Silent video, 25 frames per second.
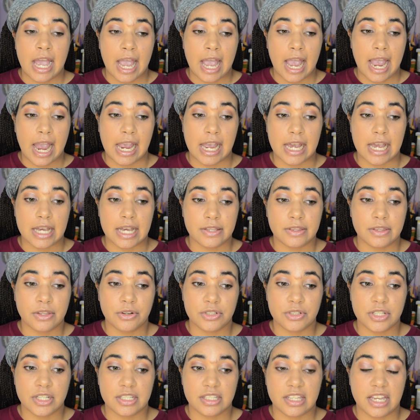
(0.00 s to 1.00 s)
And they're
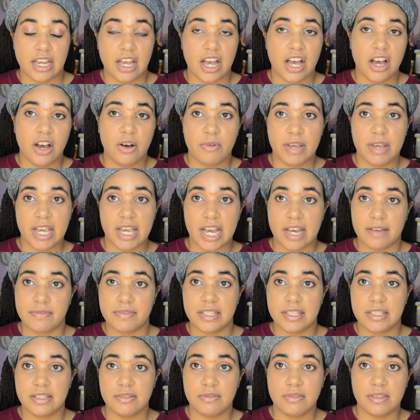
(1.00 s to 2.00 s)
just like, oh, we have
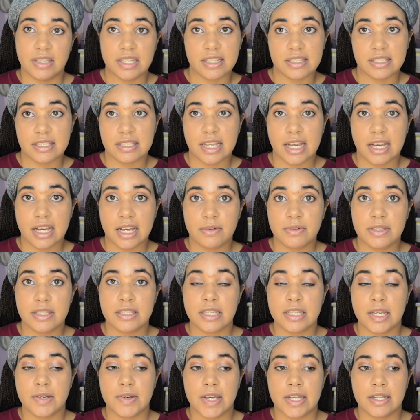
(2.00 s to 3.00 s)
to do this now and
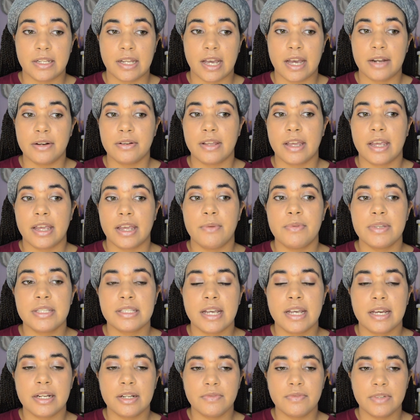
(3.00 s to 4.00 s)
stuff. And it was
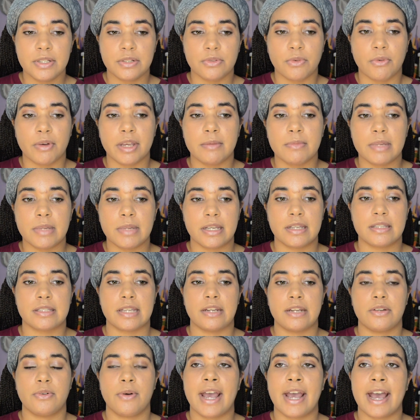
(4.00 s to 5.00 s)
kind of annoying because
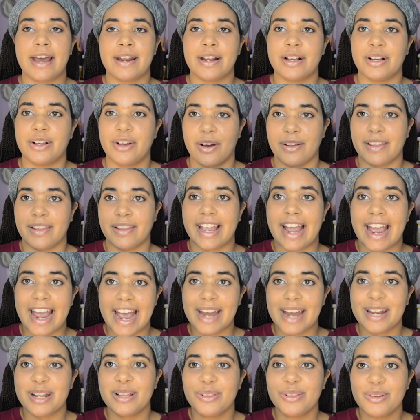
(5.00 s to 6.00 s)
I know I had to go, like I
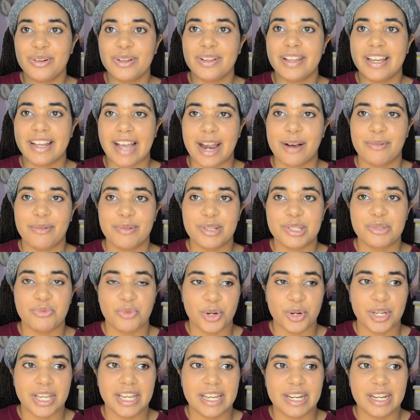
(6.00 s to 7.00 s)
had to look like I was
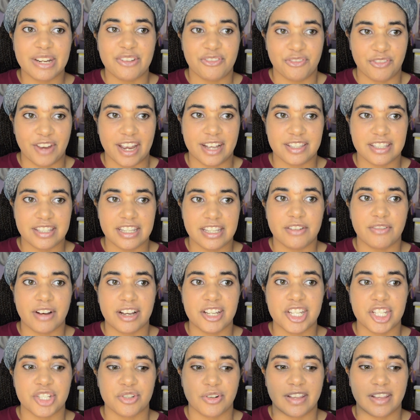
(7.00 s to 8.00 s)
working in a fancy
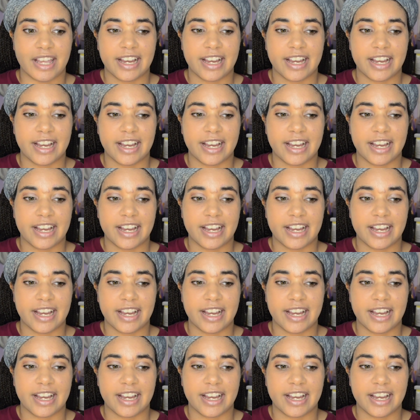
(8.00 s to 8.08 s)
restaurant.